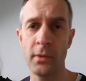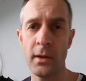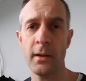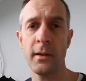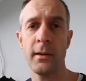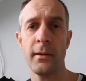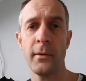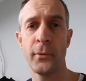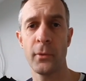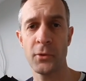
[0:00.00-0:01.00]

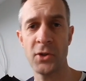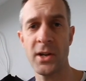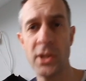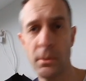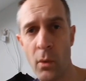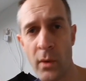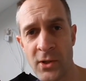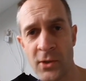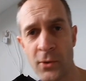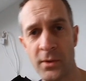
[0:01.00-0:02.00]
for changing my
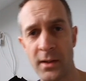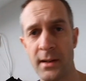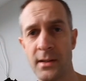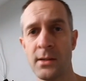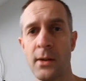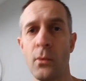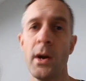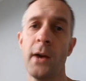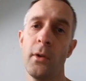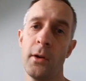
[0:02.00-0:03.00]
wetsuit is
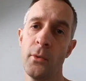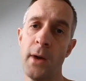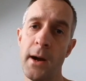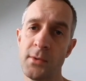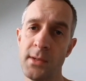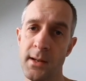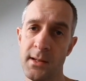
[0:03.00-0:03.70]
somewhere around